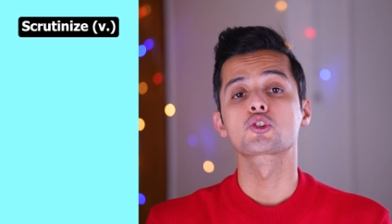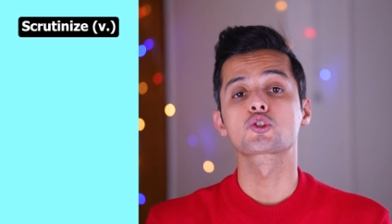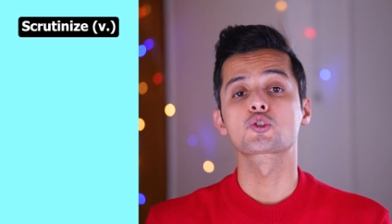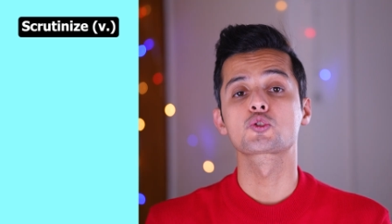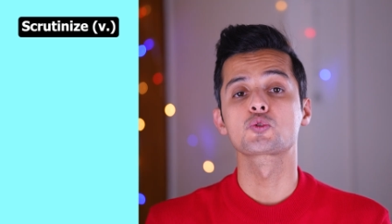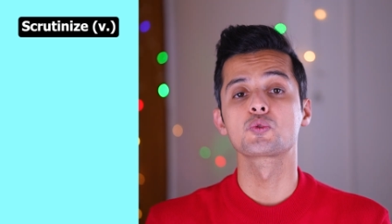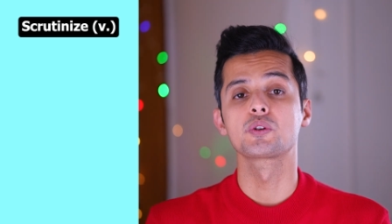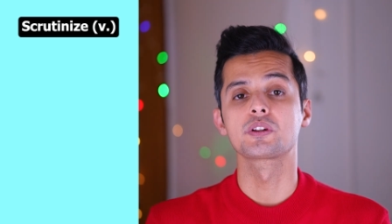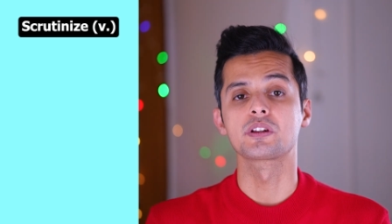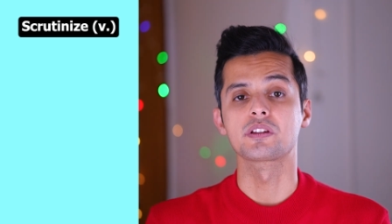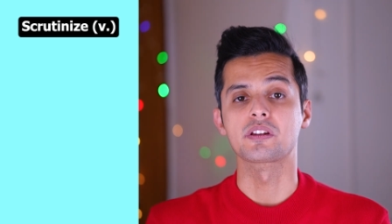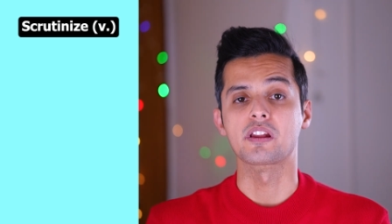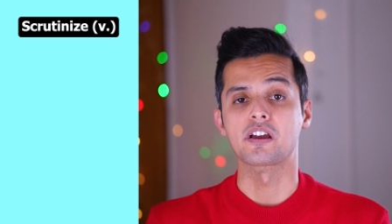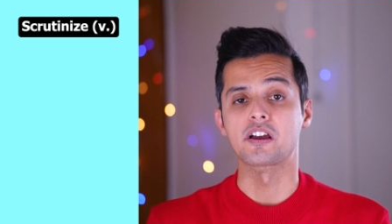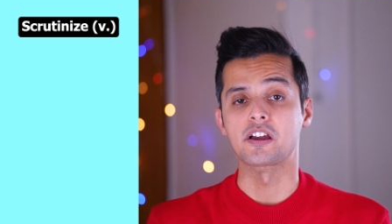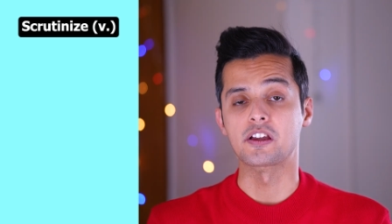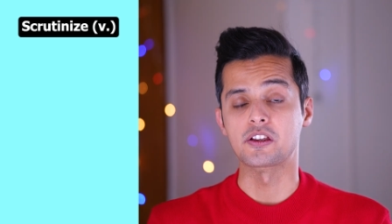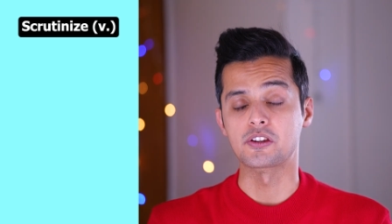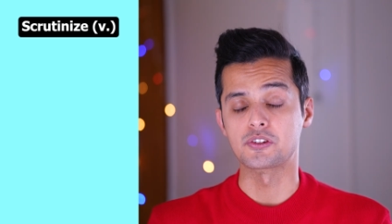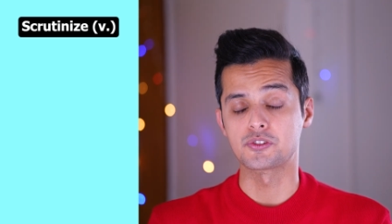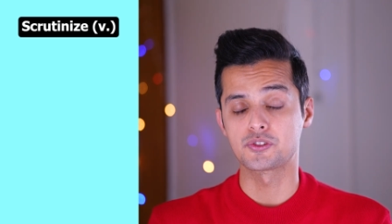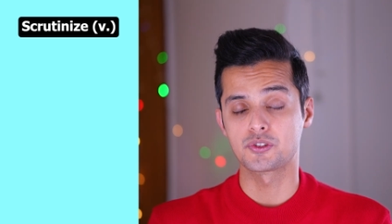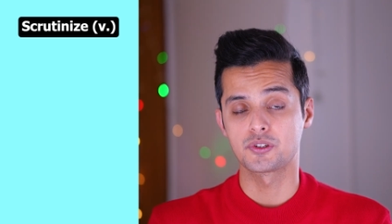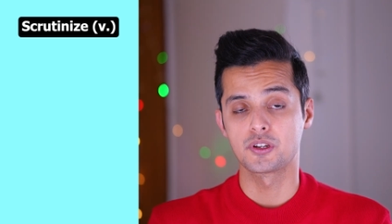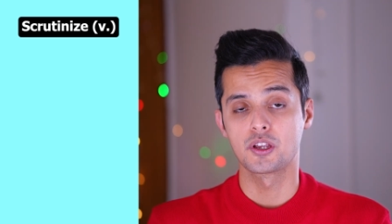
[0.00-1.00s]

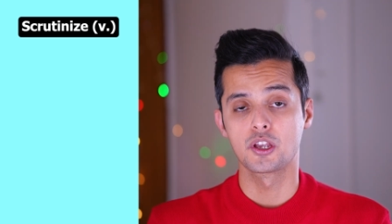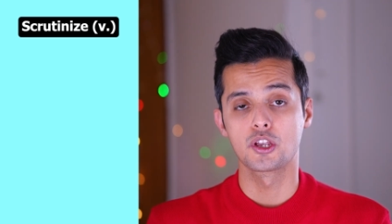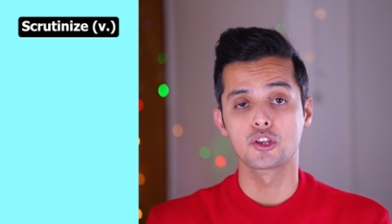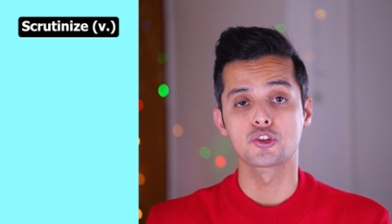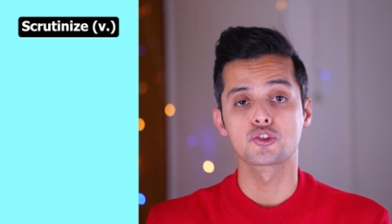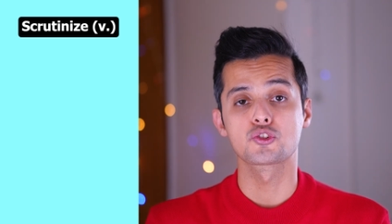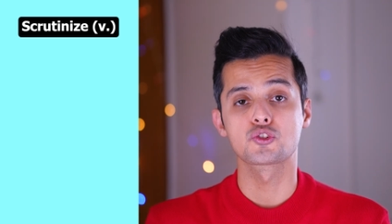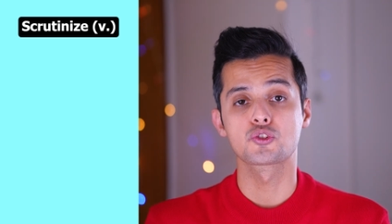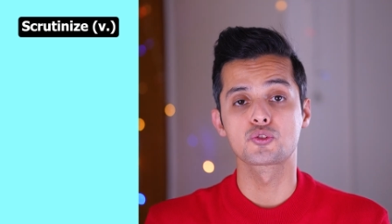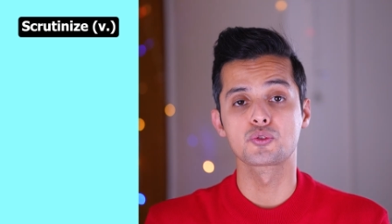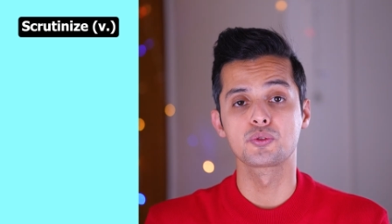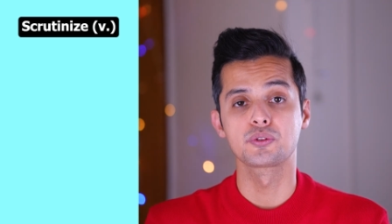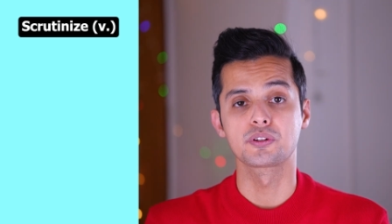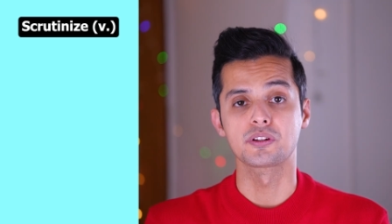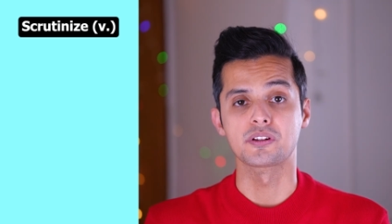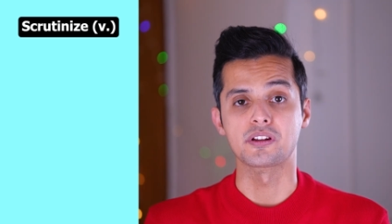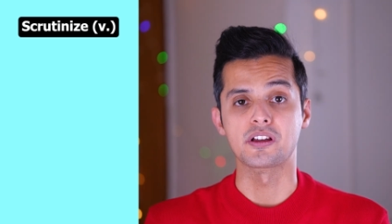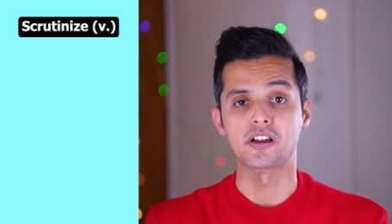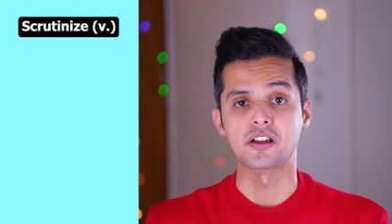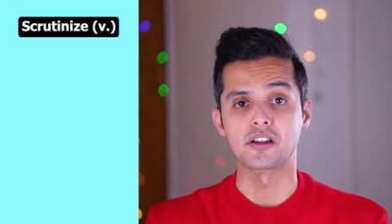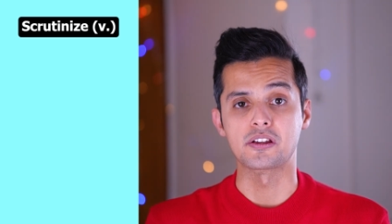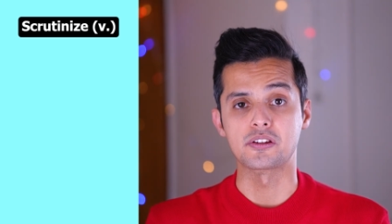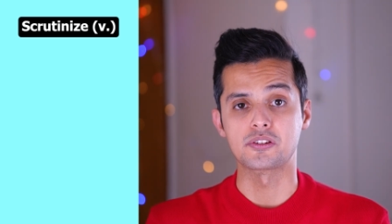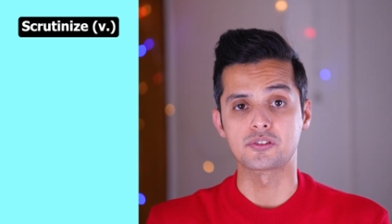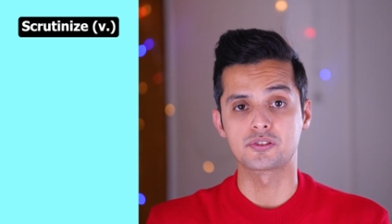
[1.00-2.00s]
scrutinize,
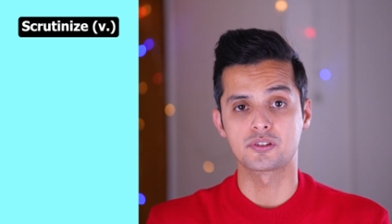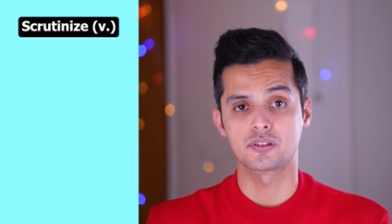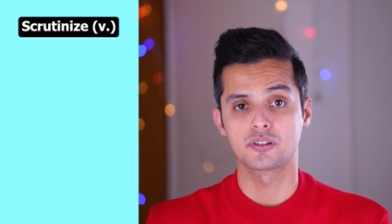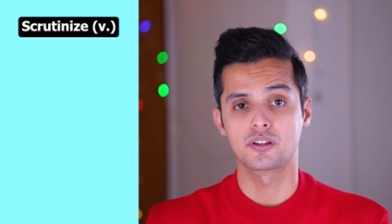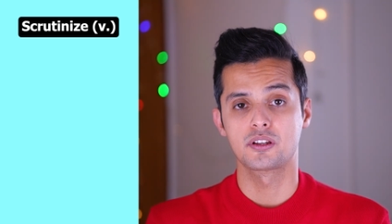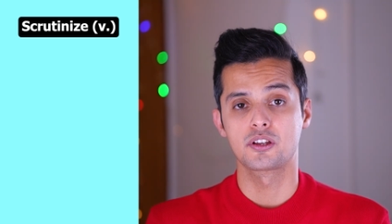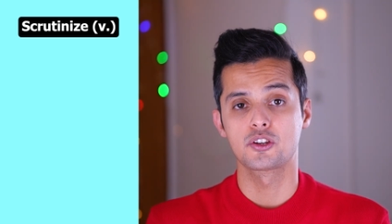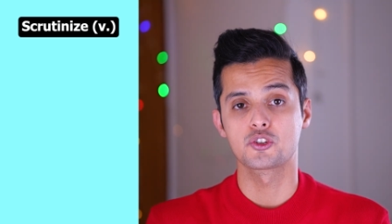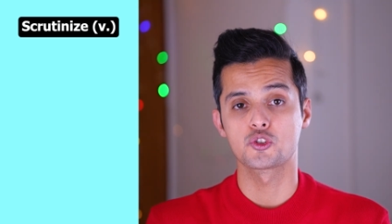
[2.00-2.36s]
scrutinize,